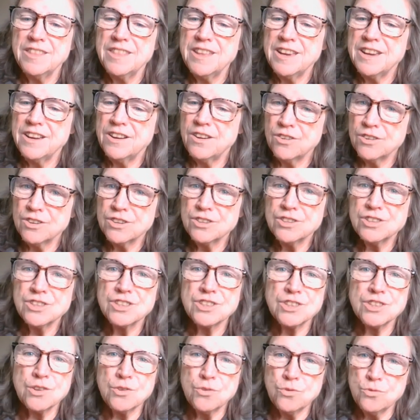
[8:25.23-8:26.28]
they are
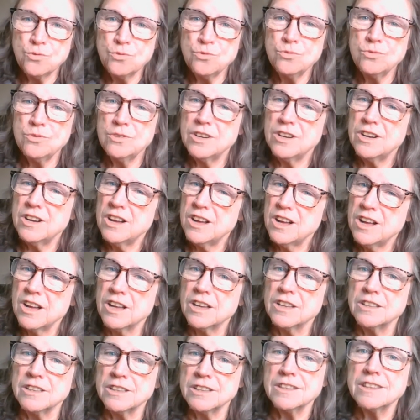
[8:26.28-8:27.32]
so
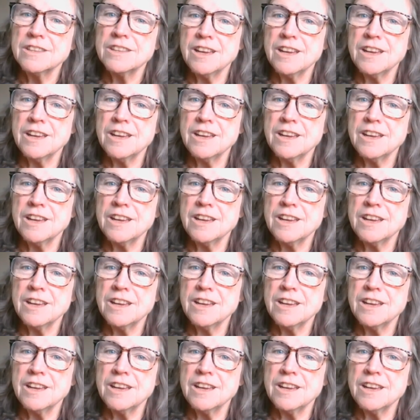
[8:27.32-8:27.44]
odd